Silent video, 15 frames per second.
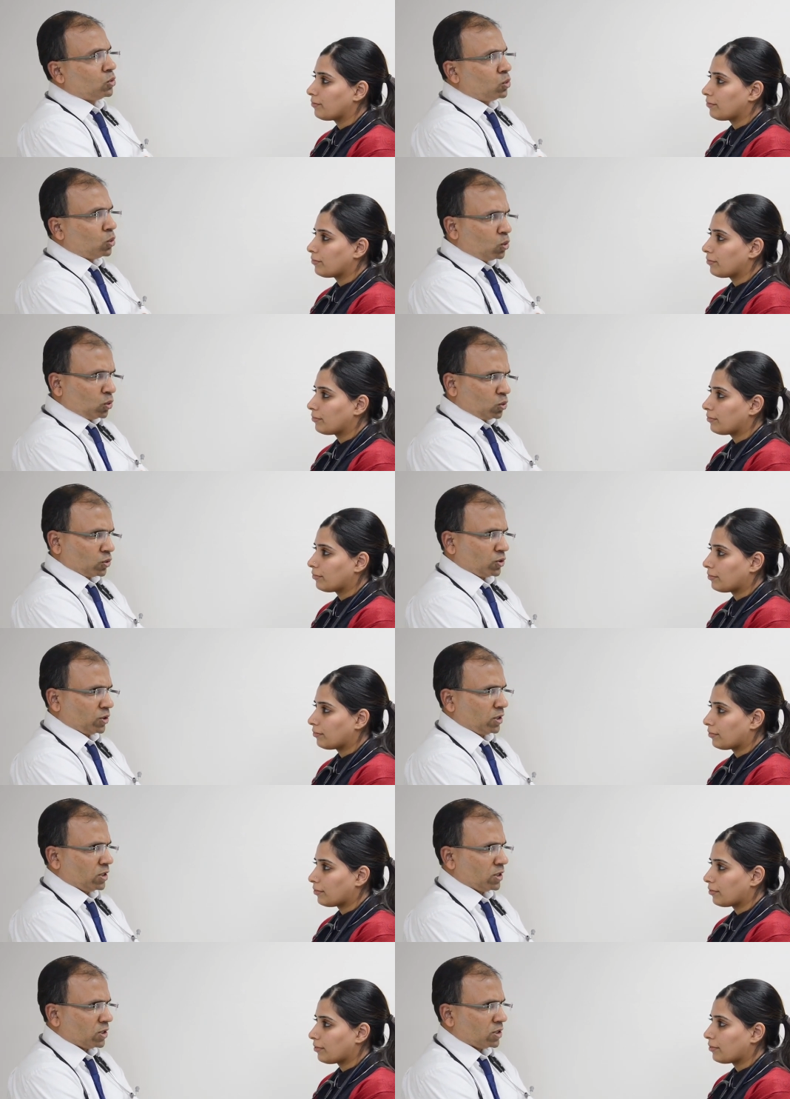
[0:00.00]

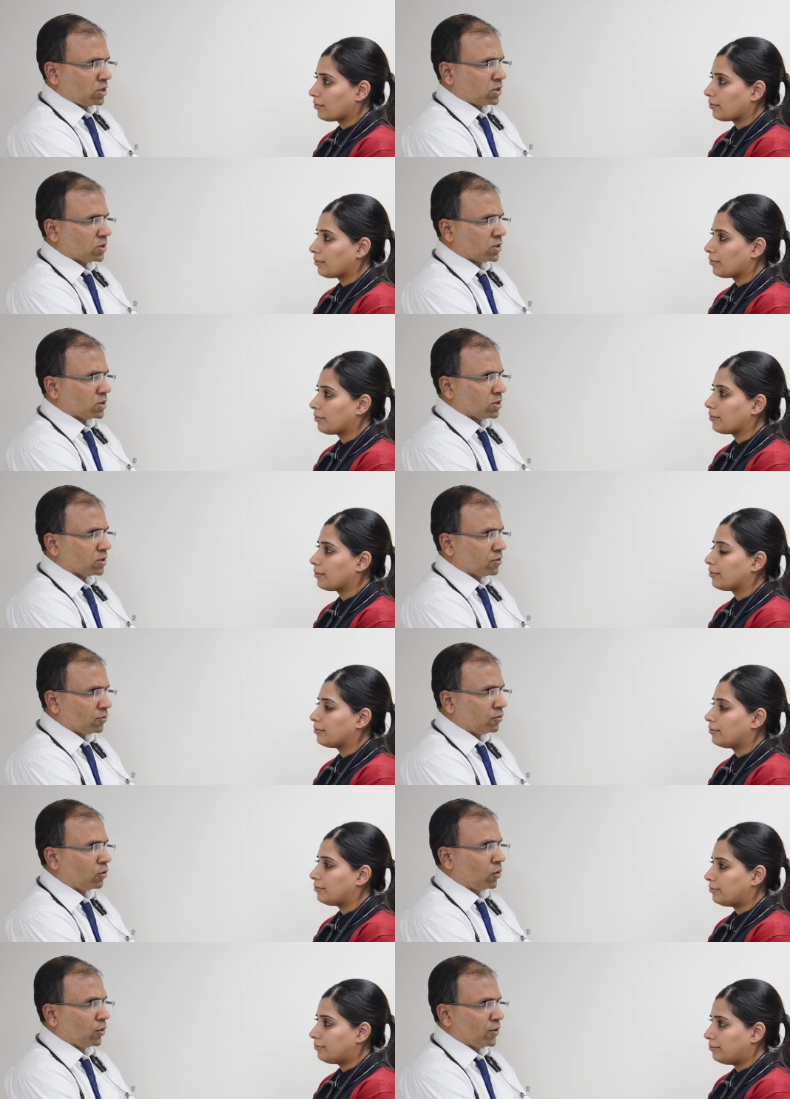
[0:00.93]
Speaker 1: causes
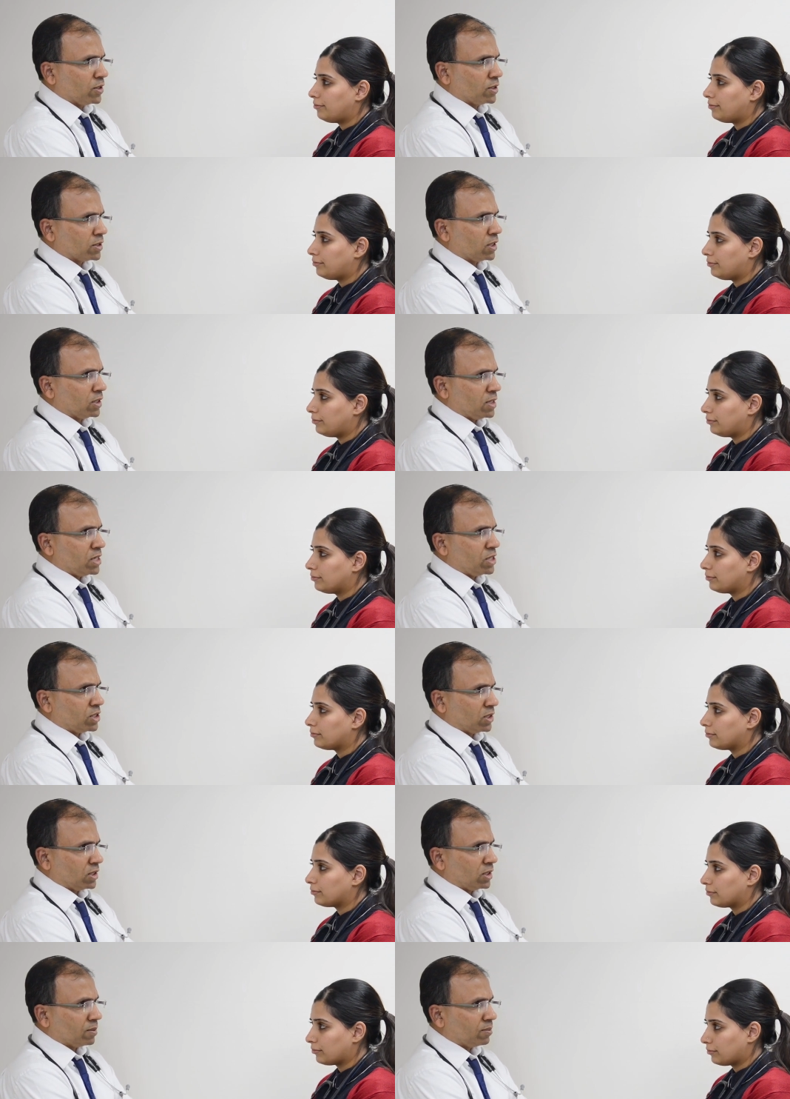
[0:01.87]
for this
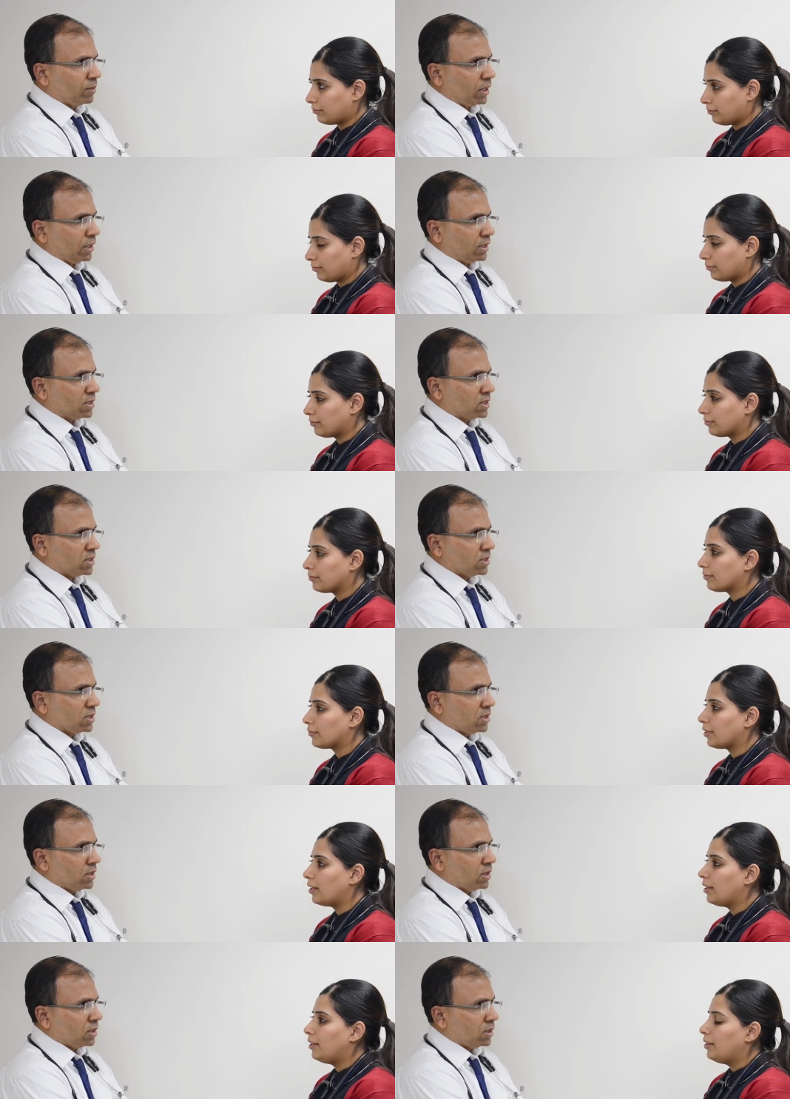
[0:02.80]
condition, please?
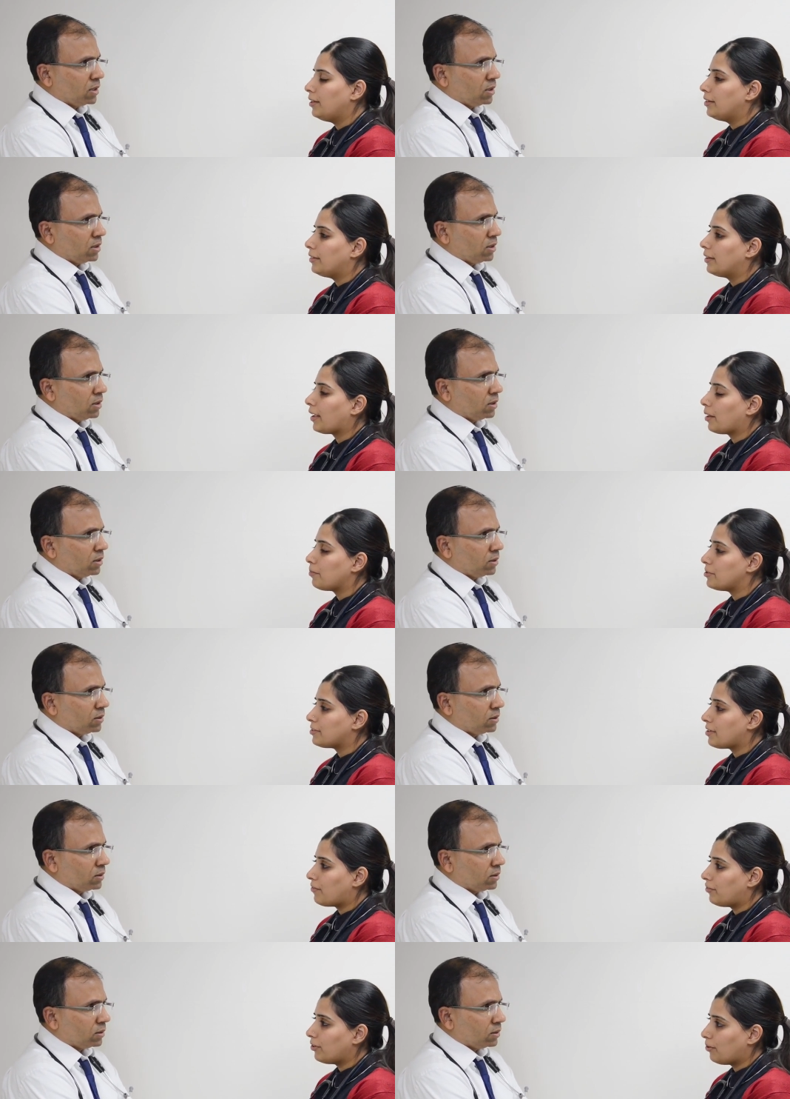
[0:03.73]
Speaker 2: There can be
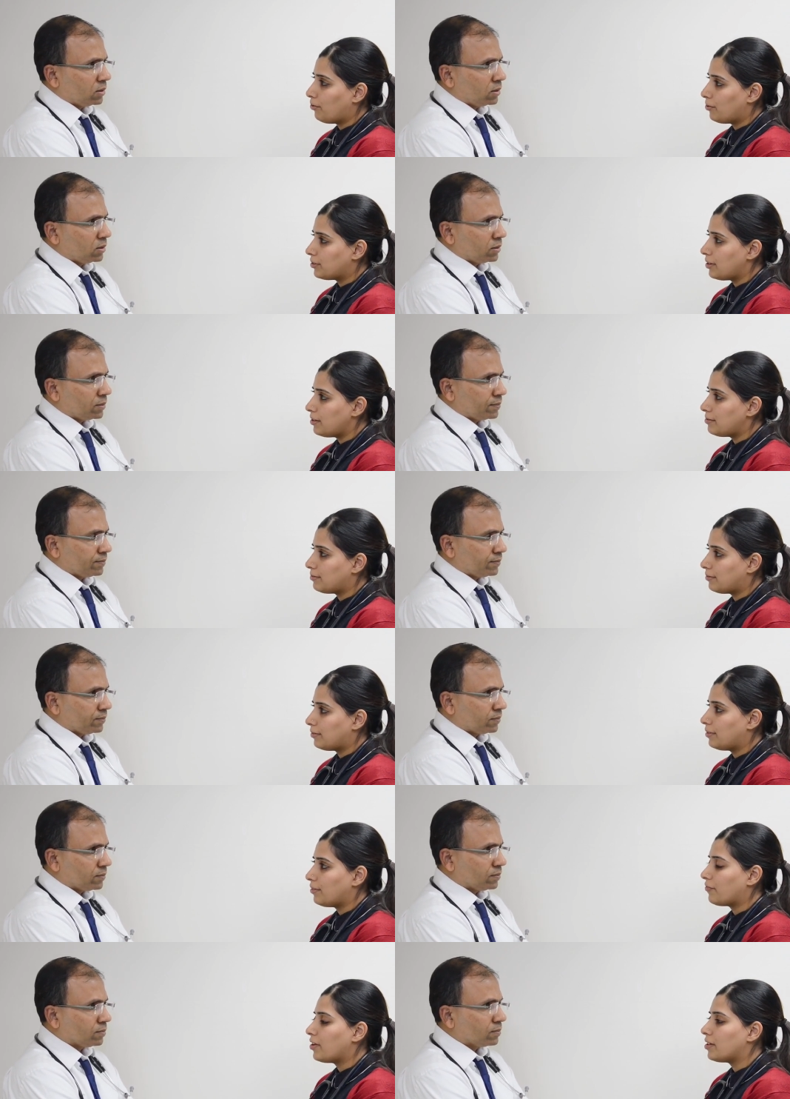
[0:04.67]
several causes,
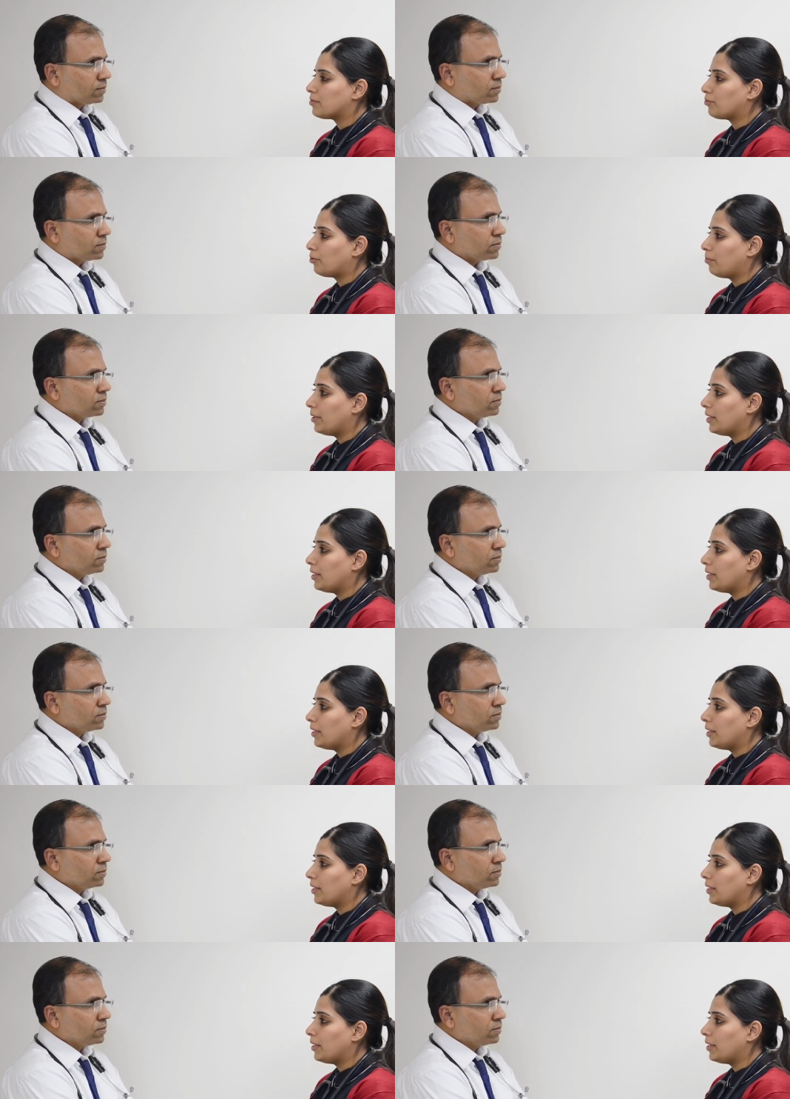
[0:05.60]
the first one